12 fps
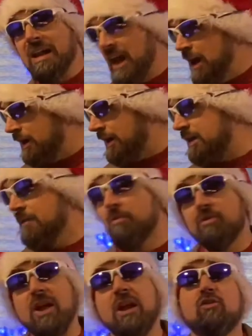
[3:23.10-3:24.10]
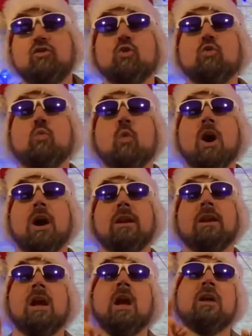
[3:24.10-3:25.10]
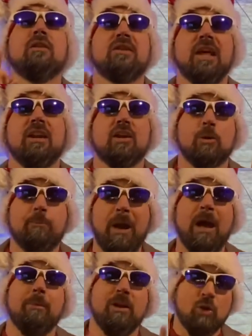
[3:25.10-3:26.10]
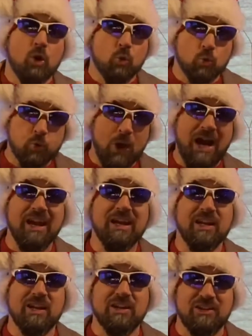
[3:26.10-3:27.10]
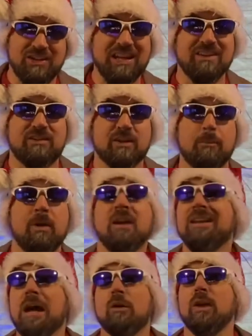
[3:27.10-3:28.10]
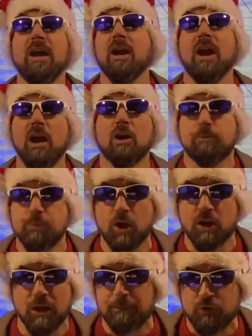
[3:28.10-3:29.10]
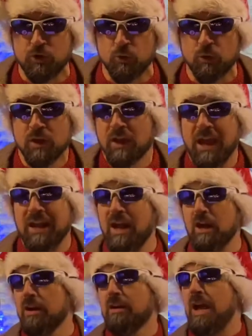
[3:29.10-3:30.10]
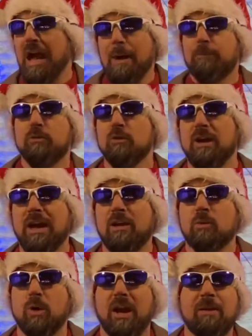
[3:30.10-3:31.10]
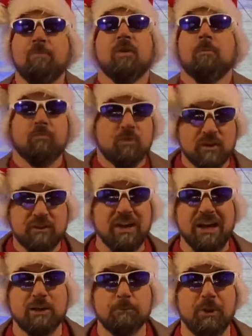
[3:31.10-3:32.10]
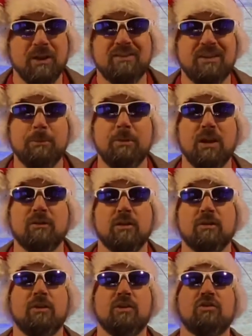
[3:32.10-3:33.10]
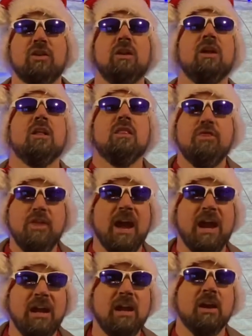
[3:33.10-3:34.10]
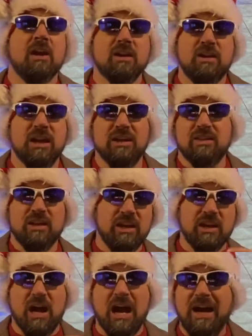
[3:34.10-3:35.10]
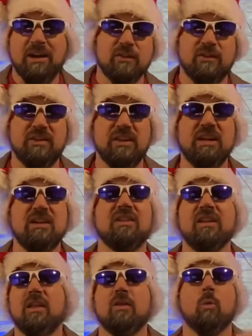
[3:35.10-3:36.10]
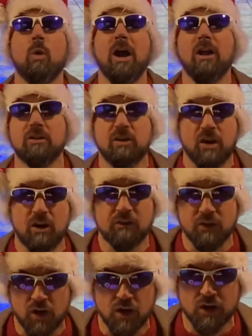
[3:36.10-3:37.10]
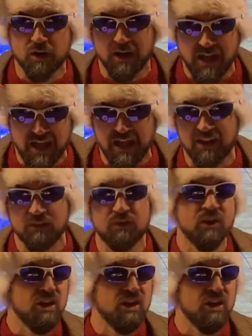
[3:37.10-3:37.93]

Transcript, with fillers: Eric, thanks to one Senator, pa- I mean, Ryan Deesum. Now, Eric brought it up too, and Eric absolutely had it right. The second place team in every division, they get the higher seeds, and then the wild cards are as